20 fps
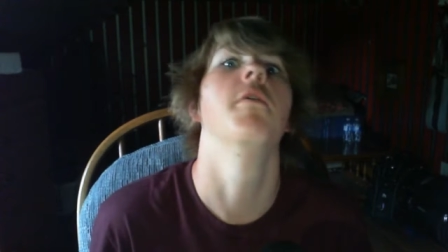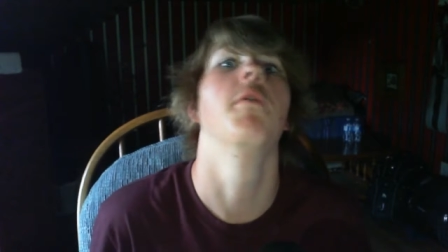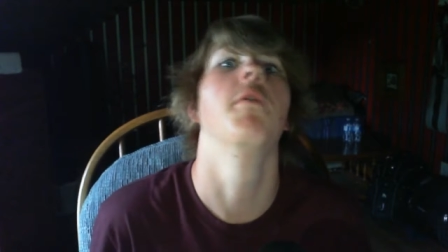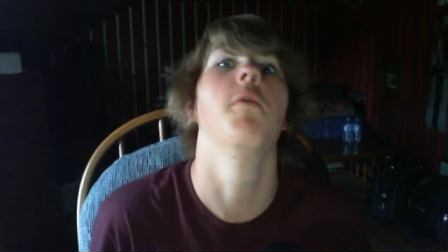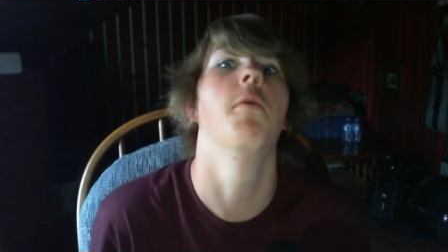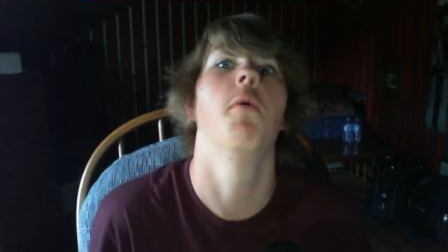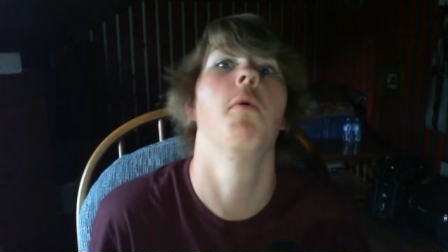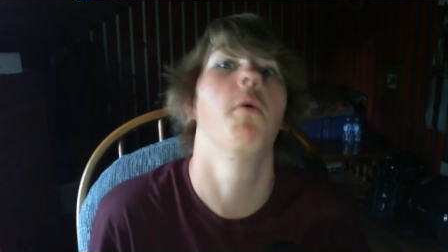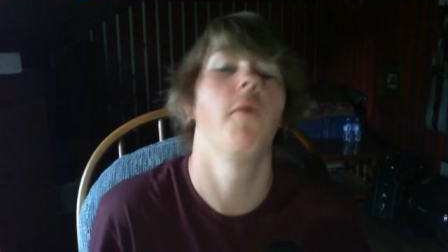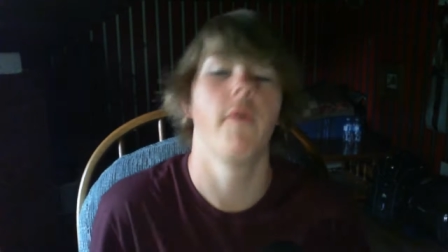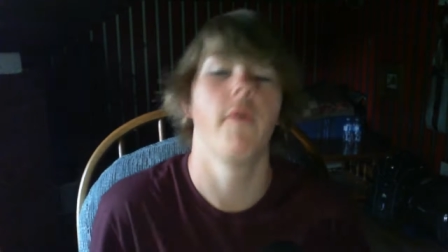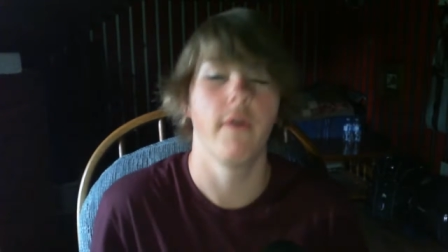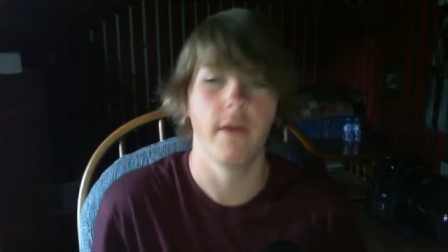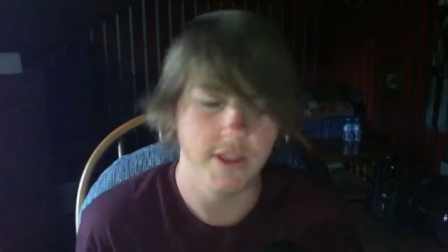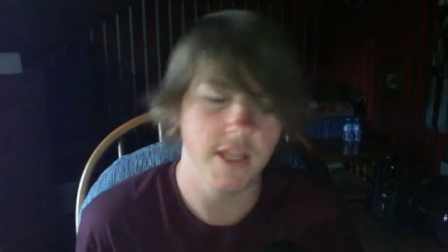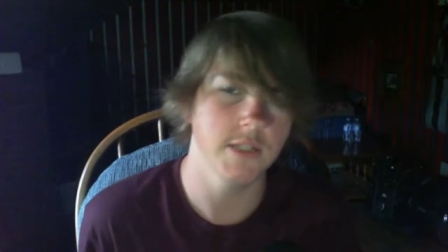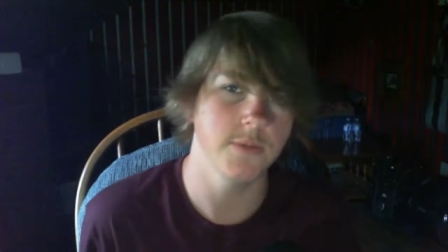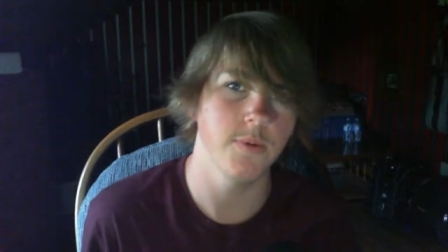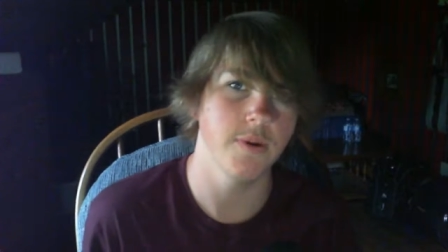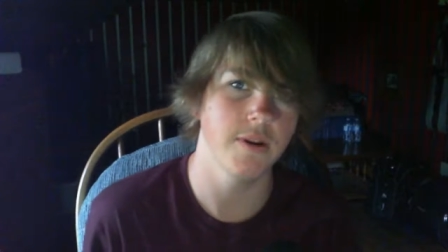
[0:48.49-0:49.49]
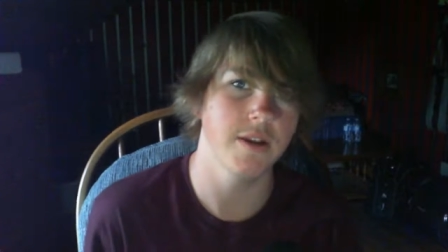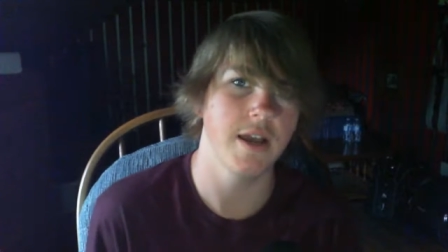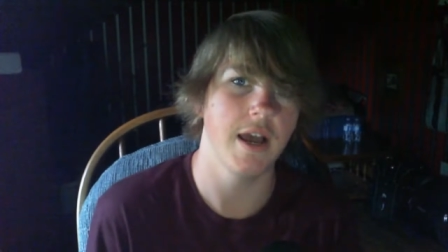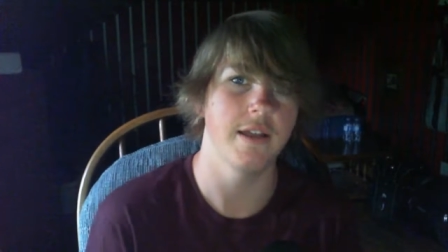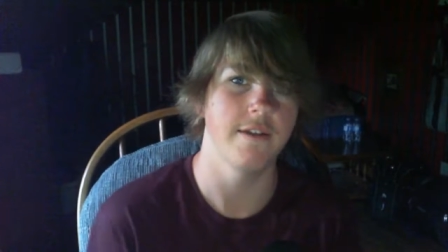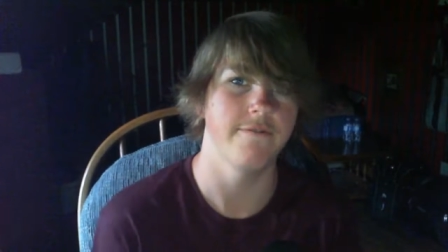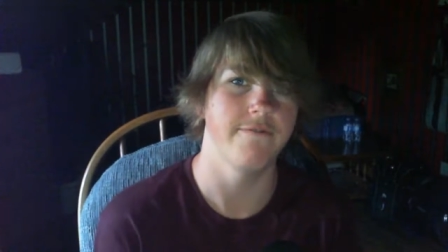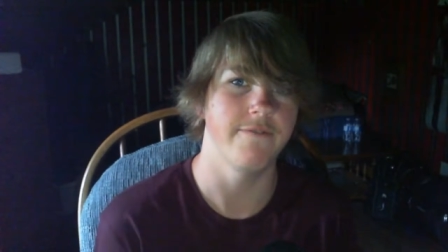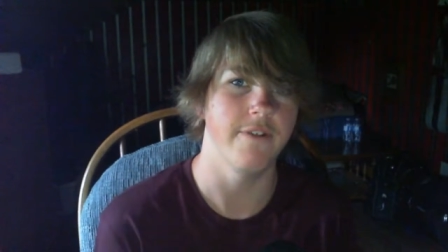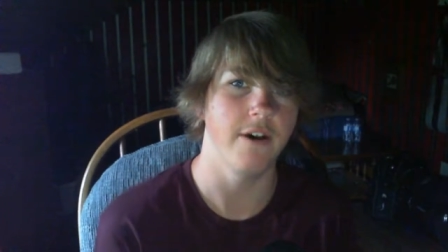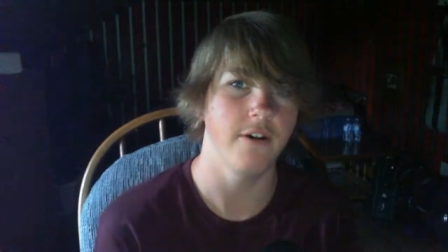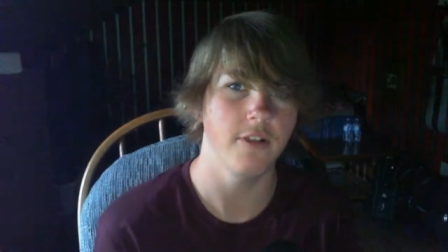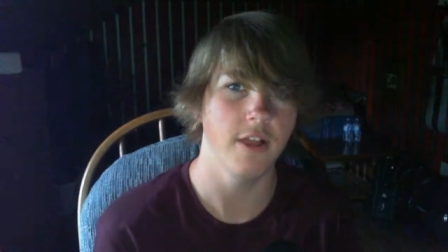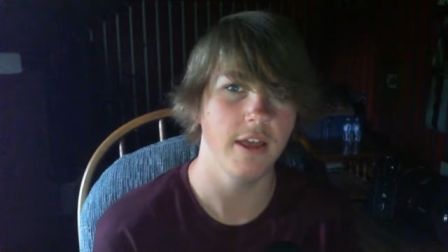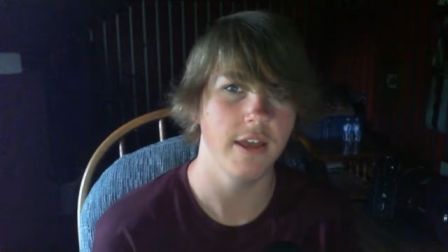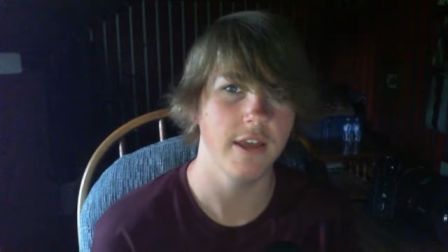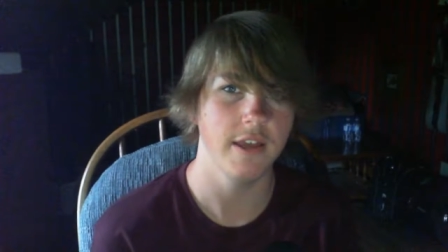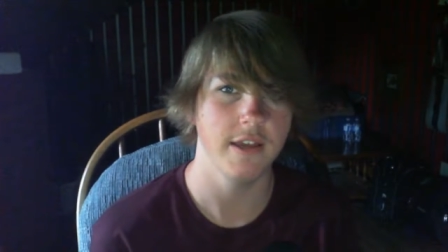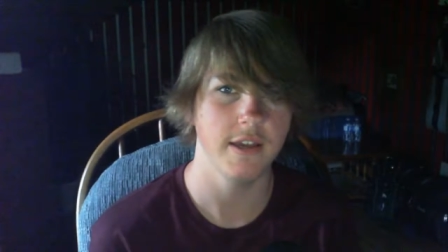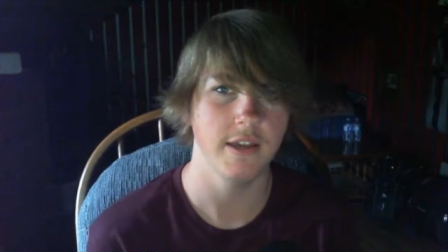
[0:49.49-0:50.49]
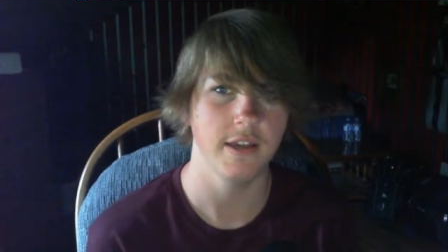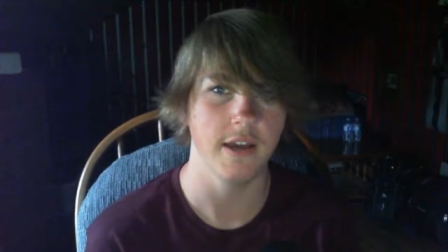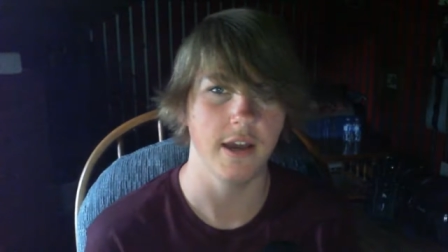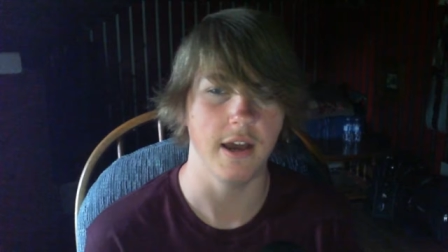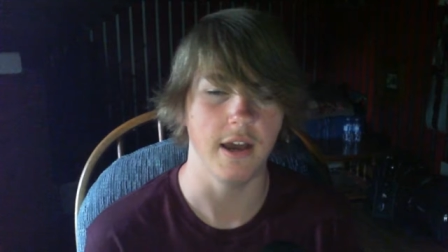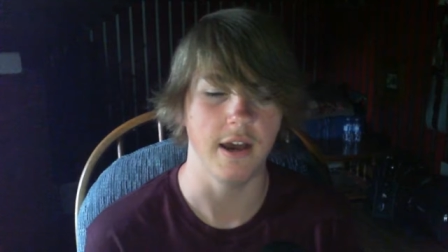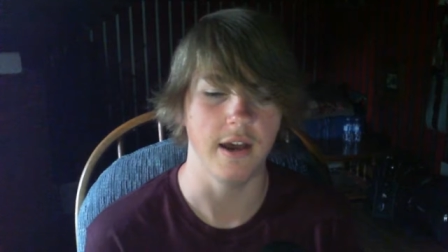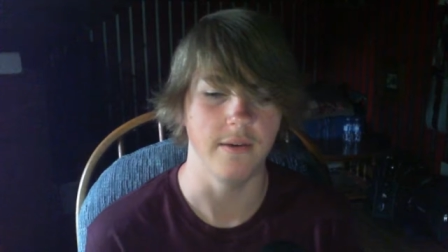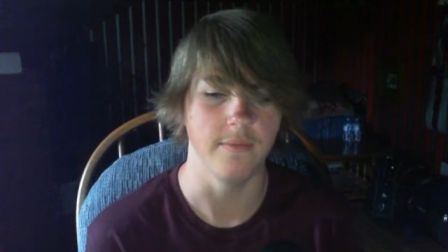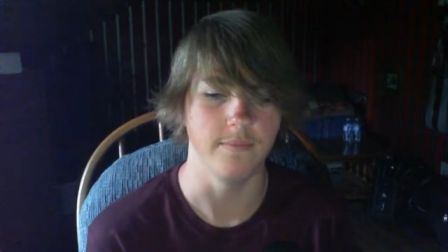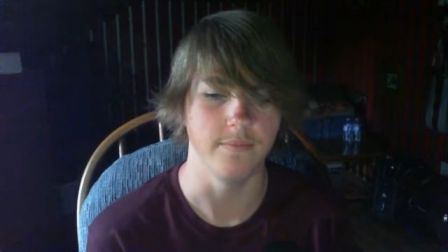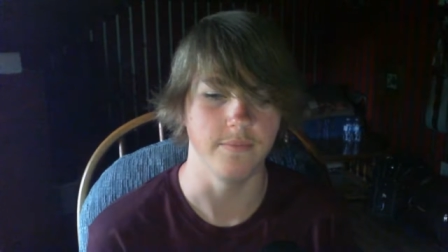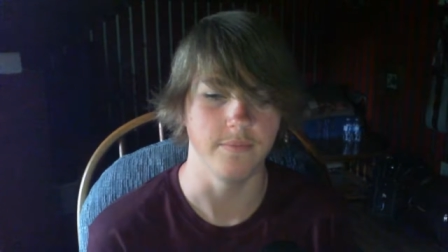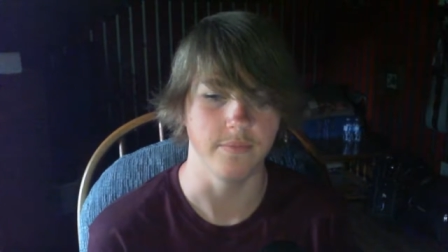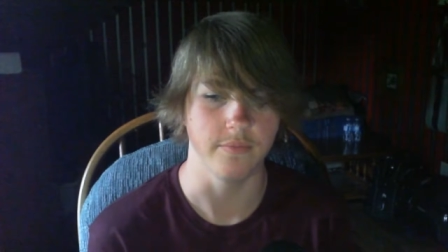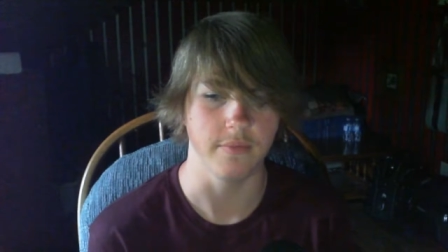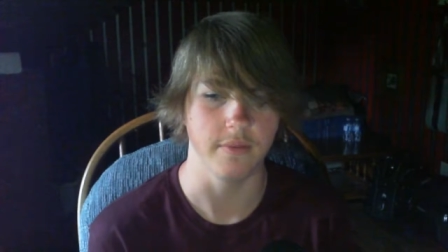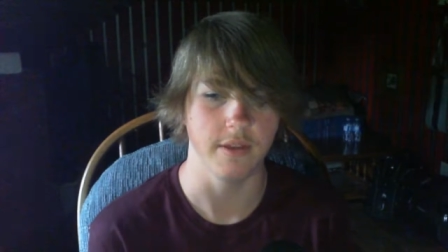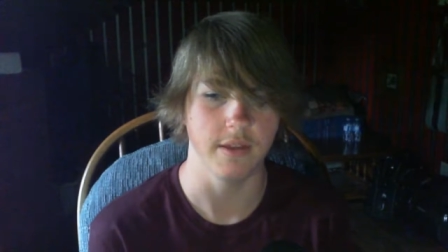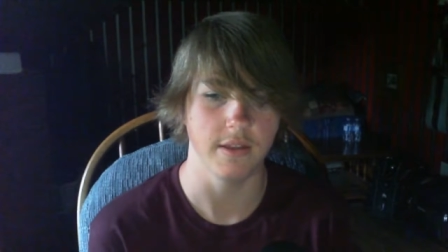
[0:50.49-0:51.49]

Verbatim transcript: but that's what it kind of felt like um,